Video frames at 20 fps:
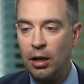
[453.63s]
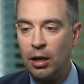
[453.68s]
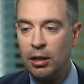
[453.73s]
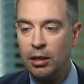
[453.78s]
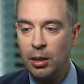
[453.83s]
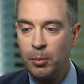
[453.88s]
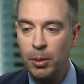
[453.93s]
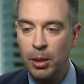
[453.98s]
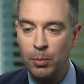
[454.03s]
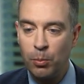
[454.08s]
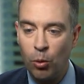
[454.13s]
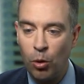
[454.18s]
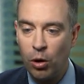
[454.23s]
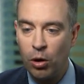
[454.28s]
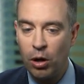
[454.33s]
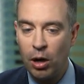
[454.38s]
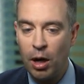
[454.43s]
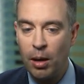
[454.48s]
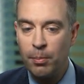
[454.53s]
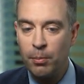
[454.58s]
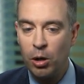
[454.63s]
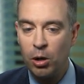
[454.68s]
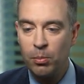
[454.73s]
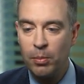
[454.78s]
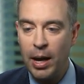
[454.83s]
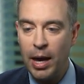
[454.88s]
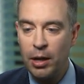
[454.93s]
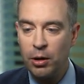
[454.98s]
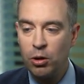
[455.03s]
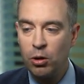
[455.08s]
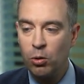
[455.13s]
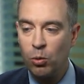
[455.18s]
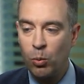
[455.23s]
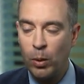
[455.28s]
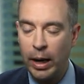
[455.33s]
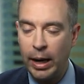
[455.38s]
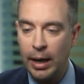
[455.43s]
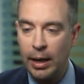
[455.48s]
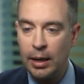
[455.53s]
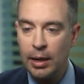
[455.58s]
little bit more humble manner,
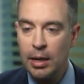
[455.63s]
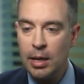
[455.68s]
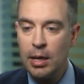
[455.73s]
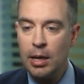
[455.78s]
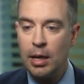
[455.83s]
where